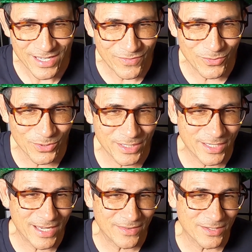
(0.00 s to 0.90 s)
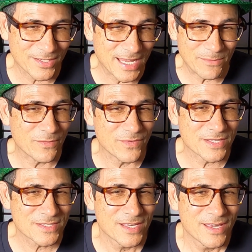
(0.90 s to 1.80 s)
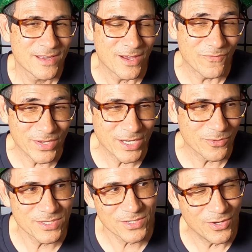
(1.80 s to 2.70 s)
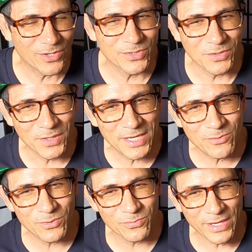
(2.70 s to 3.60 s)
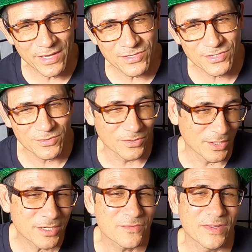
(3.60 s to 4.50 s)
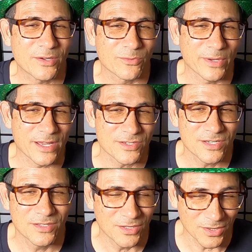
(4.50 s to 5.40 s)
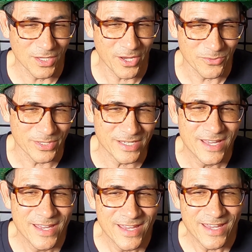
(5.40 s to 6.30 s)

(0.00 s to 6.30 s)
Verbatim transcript: If you're looking at the name of this uh, video, it's called the Lakewood Ranch, Luck of Lakewood Ranch Lottery.